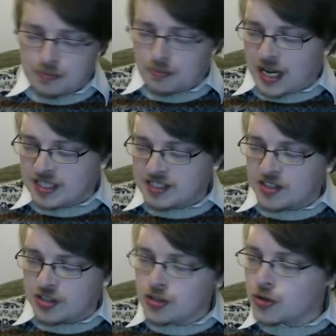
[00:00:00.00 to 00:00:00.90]
at least
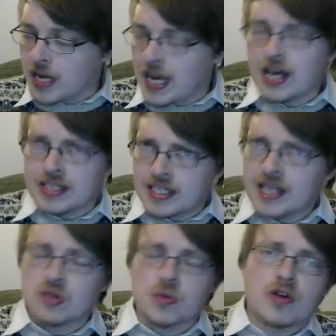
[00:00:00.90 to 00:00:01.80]
in the UK, I think
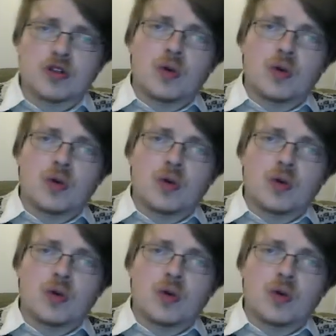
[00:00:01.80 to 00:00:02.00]
elsewhere as